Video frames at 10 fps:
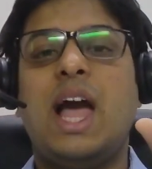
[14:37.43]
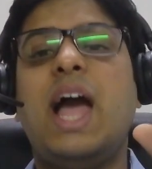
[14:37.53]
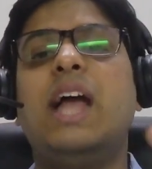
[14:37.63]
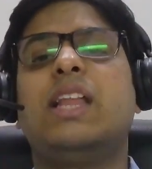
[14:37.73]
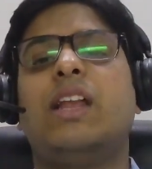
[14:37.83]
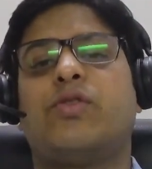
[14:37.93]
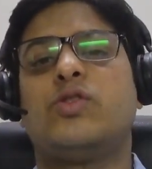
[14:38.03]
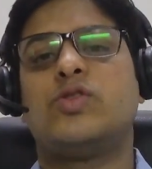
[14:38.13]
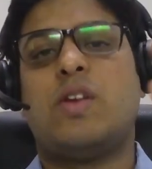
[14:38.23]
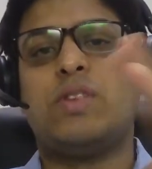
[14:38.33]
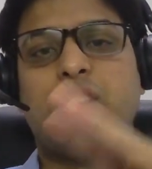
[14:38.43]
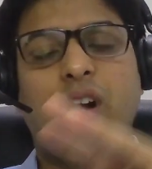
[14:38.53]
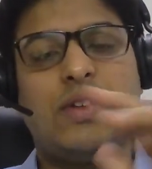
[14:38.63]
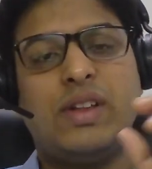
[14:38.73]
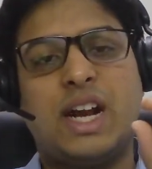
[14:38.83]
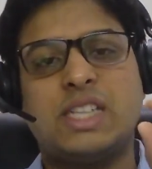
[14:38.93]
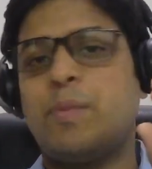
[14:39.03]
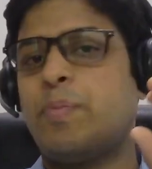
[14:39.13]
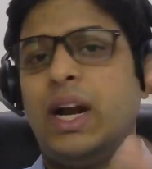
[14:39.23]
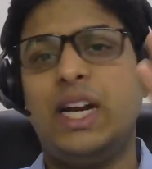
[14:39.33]
And then of course you have the third one, that is a
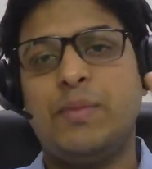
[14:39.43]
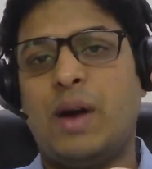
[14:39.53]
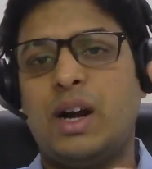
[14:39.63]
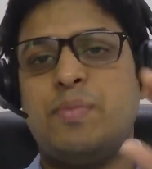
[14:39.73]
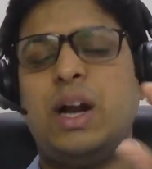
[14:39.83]
penalty part.